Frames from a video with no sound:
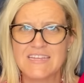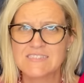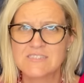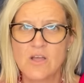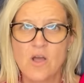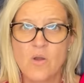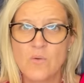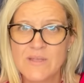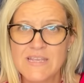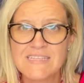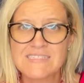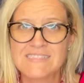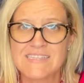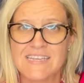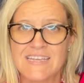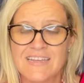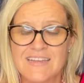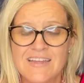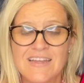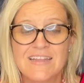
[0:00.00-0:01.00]
It's all
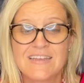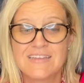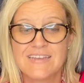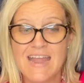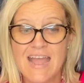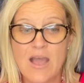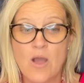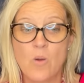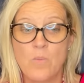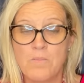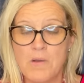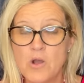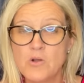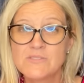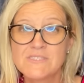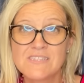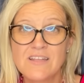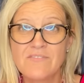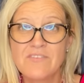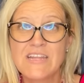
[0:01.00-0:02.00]
easy. Now,
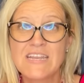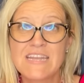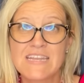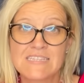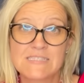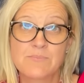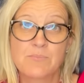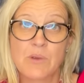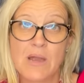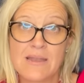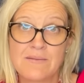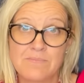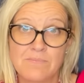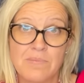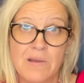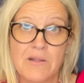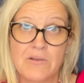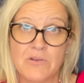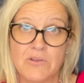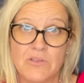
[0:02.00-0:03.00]
most of it is bread and
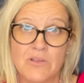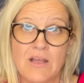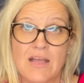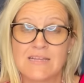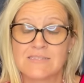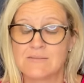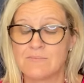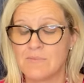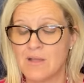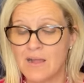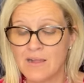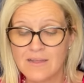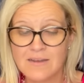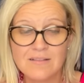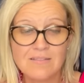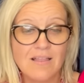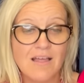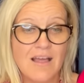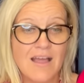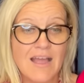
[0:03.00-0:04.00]
butter, you guys. I'm not going
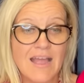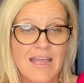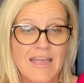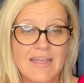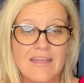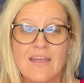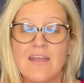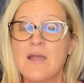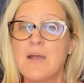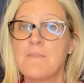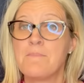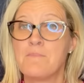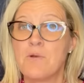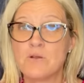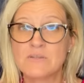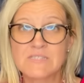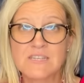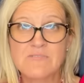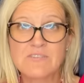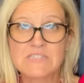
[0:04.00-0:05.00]
to lie.
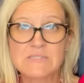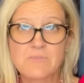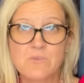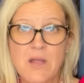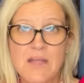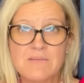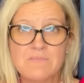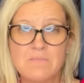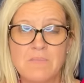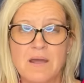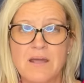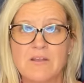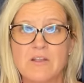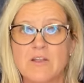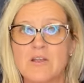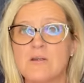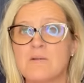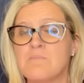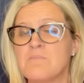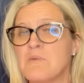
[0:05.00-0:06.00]
Most of it's bread and
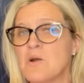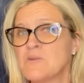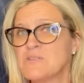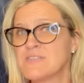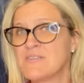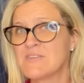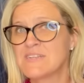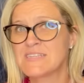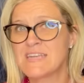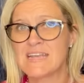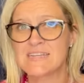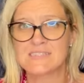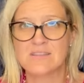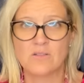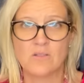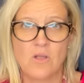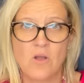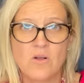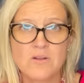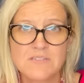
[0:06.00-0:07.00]
butter. Most of it takes a
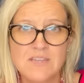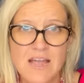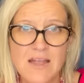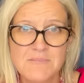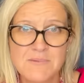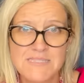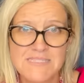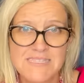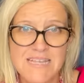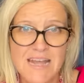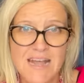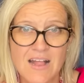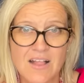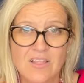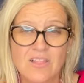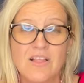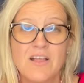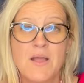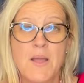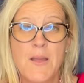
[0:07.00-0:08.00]
long time to
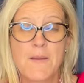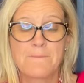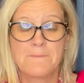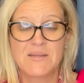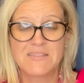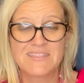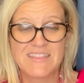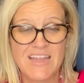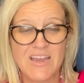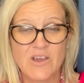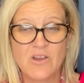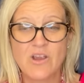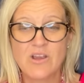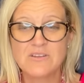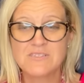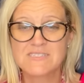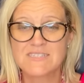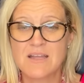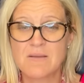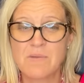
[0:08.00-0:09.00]
sell, but there
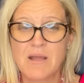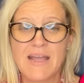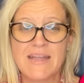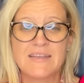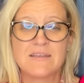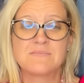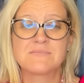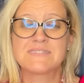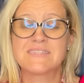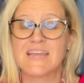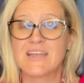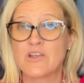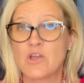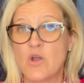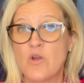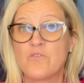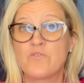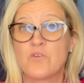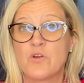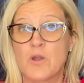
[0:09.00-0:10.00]
are some items that
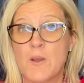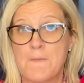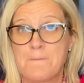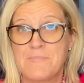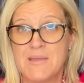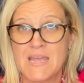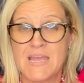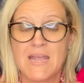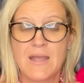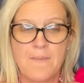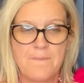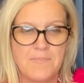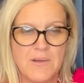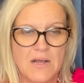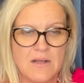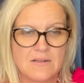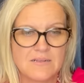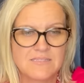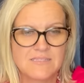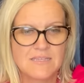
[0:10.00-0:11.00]
go for big
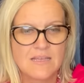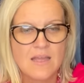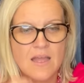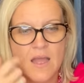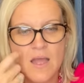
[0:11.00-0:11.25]
bucks.